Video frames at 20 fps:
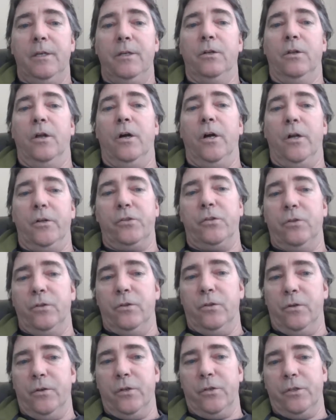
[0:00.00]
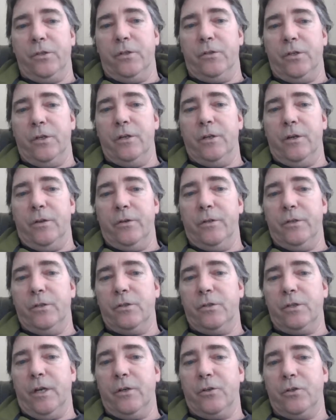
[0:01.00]
You'll also notice there's another
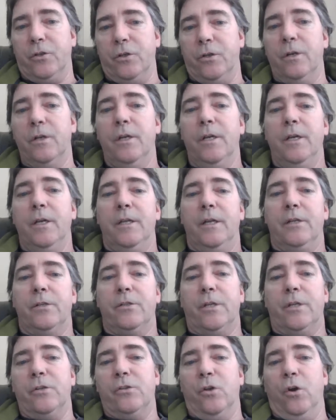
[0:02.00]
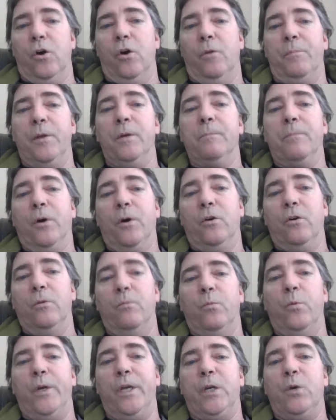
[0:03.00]
discussion. It says Open
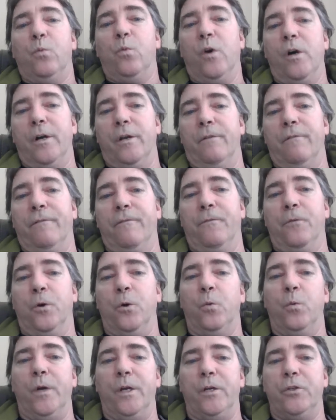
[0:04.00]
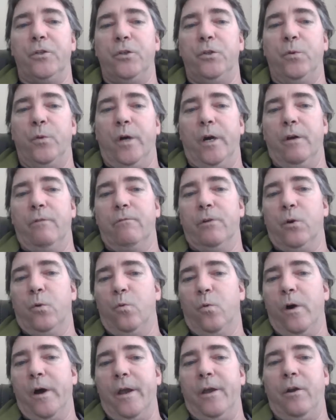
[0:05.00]
Poem Week 1, for which you are
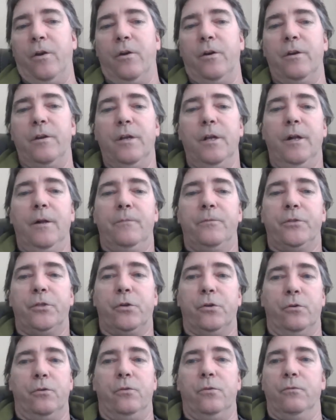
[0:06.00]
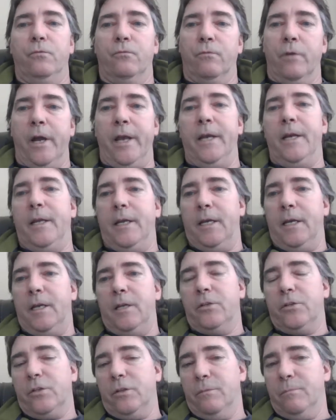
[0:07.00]
required to write
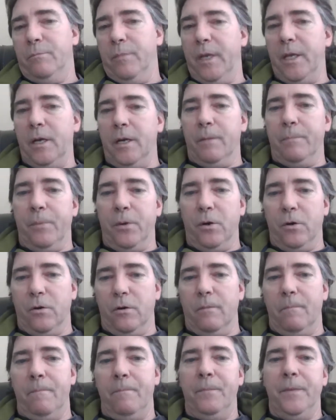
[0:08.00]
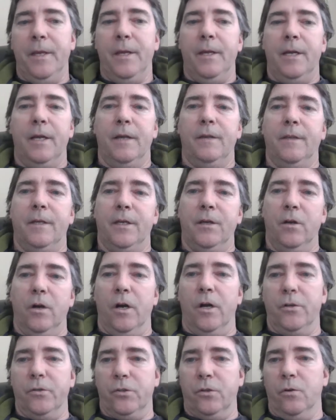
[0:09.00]
and submit a poem, and then
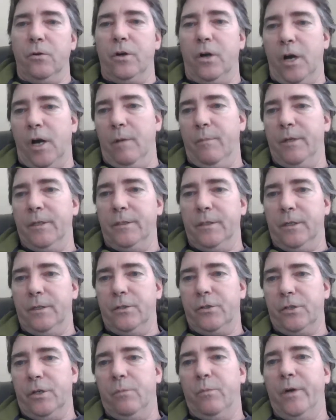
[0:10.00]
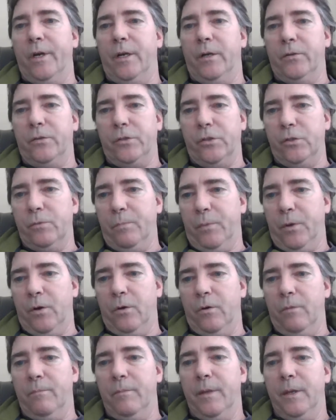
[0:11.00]
also comment on someone else's
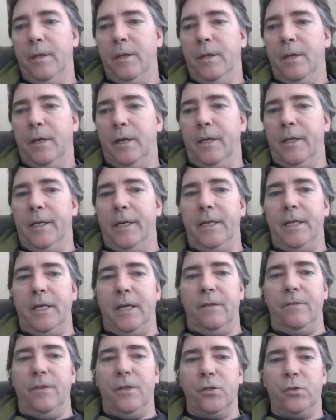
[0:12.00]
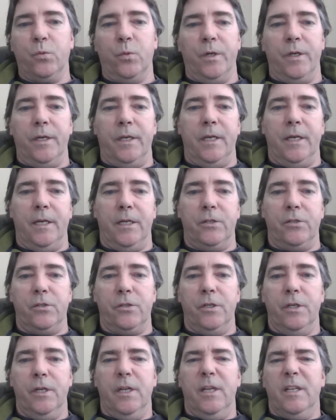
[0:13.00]
poem. And again, this one
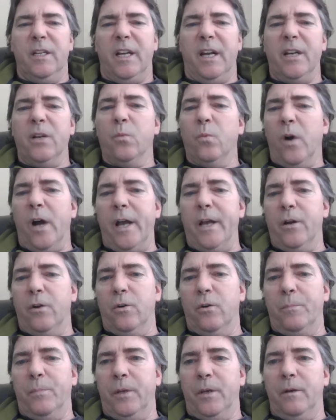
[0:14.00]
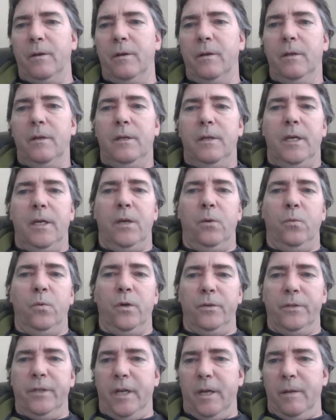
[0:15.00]
is kind of wide open. It
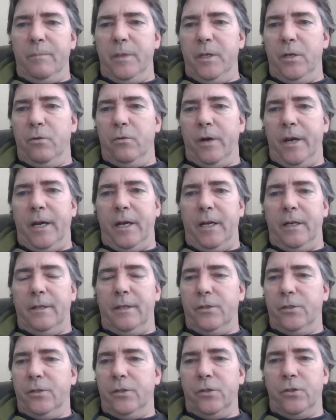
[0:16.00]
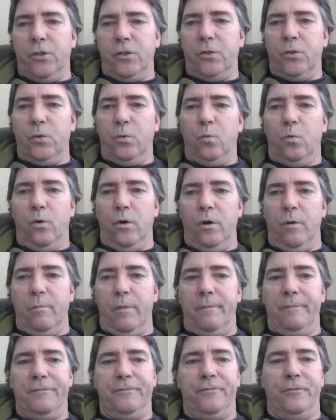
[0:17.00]
will not be graded. This is just a
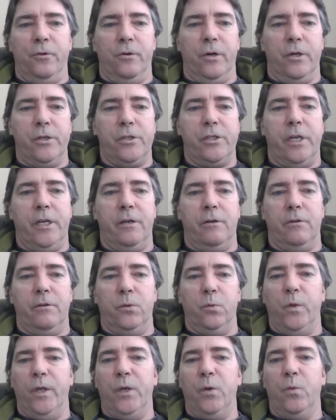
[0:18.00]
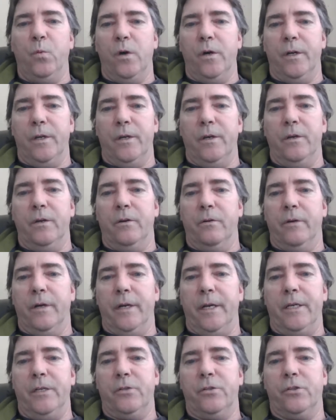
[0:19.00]
warm-up for us here in Week 1, all
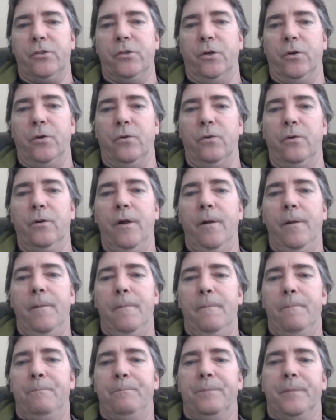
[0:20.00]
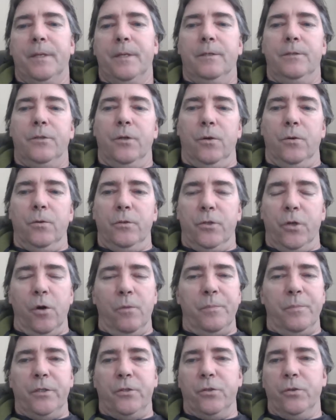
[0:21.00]
right? So
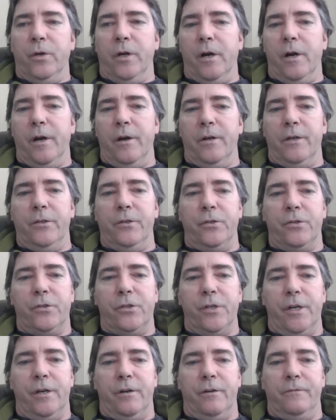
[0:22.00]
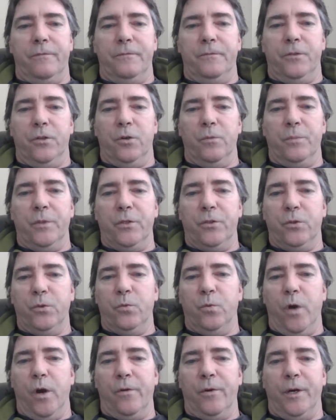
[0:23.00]
don't be too hard on yourself. Don't be
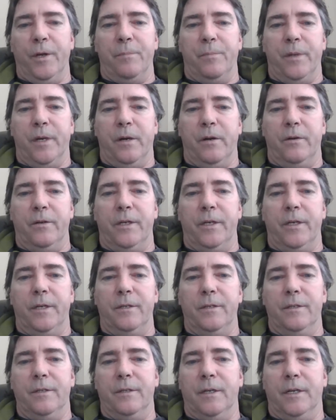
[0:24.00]
too worried about it.